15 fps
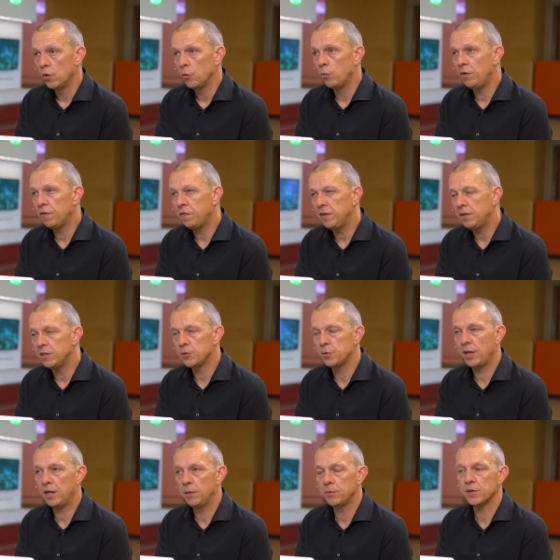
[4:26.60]
We feel this
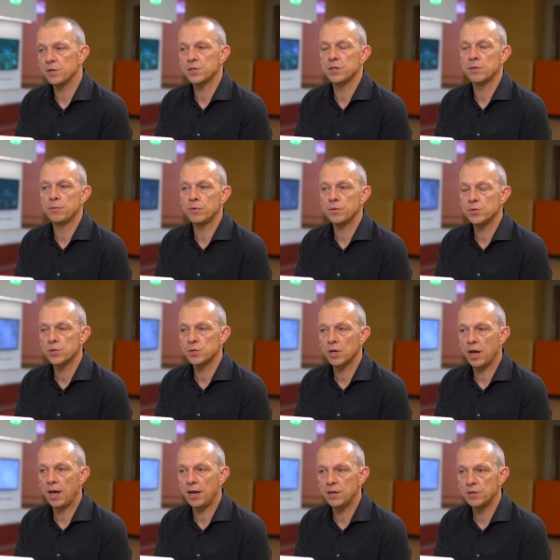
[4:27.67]
will help customers
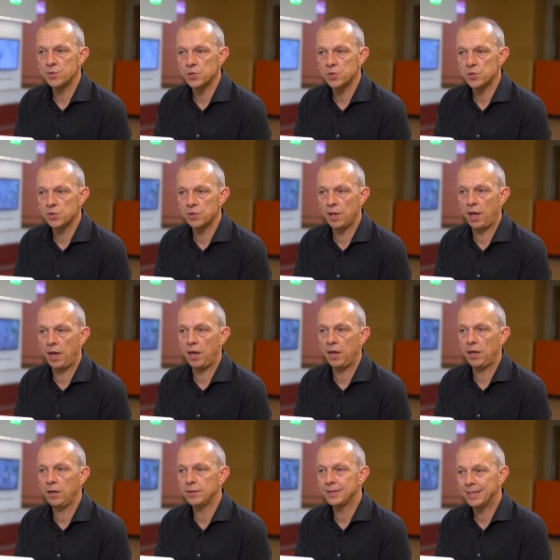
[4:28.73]
as
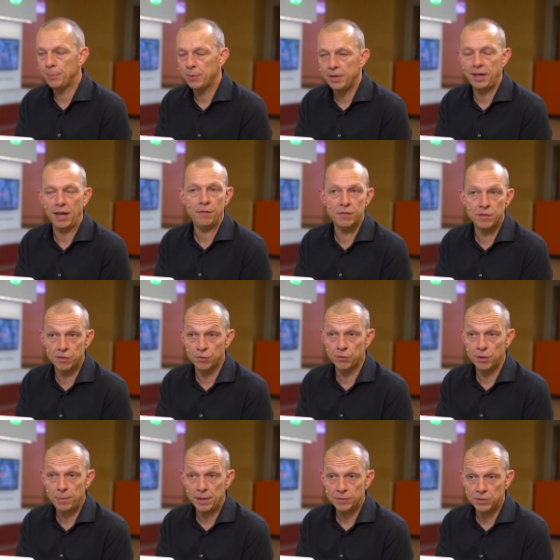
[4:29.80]
they typically haven't
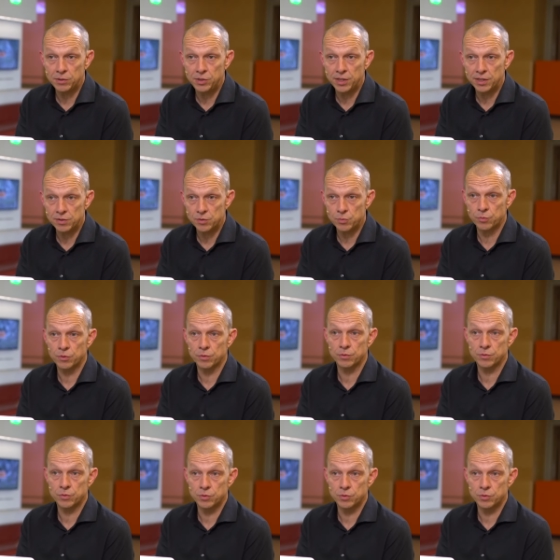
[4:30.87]
thought about it yet. We're,